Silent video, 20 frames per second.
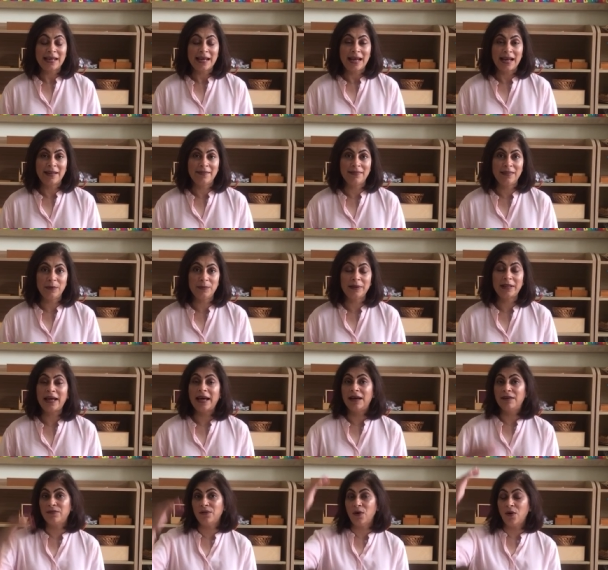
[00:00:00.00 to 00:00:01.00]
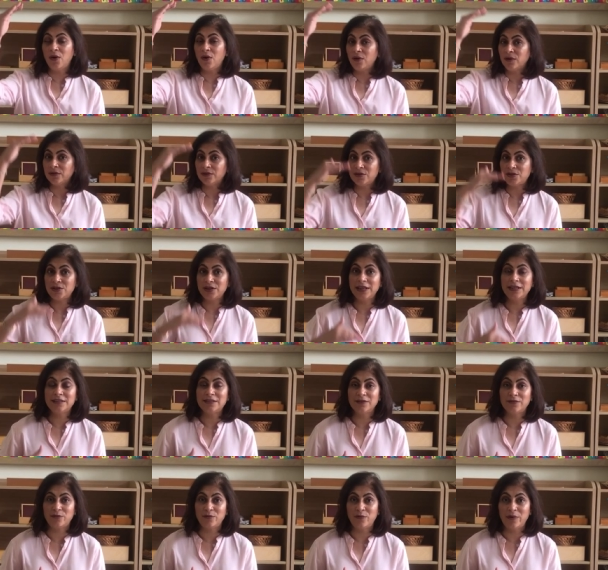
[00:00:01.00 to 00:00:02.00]
and they will have all the shades
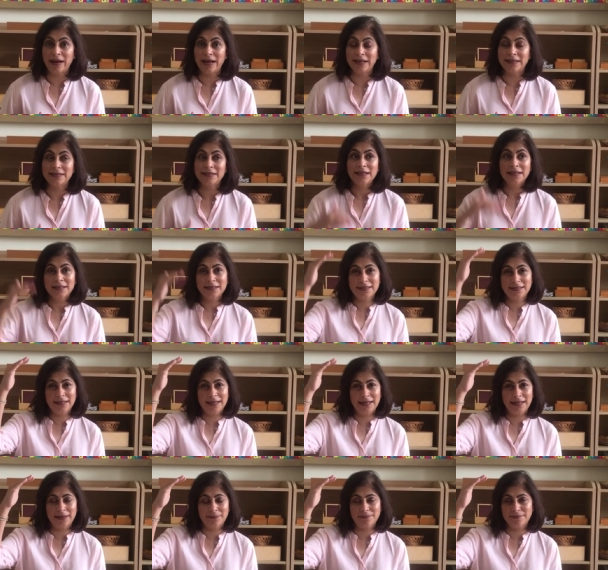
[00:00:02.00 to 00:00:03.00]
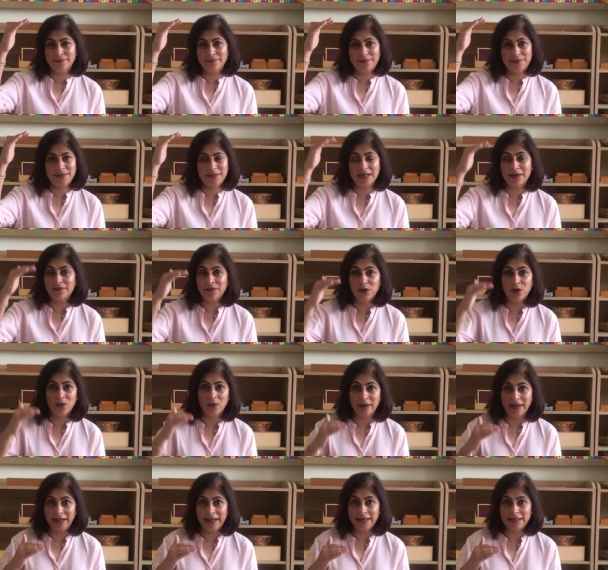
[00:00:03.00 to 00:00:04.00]
of red, say 7
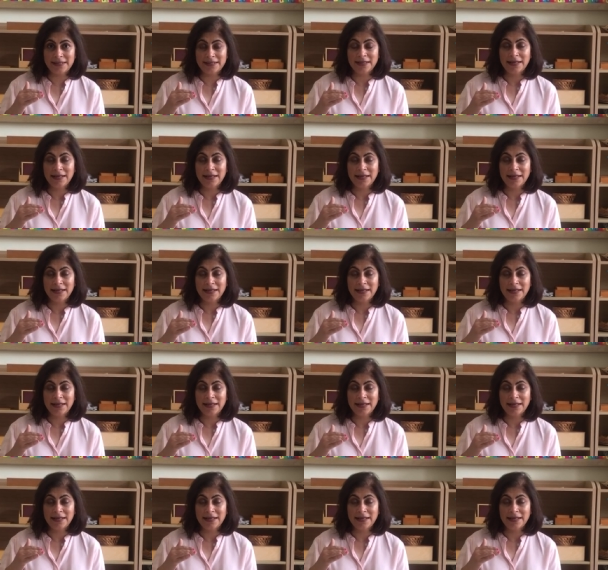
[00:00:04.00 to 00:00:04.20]
or 8,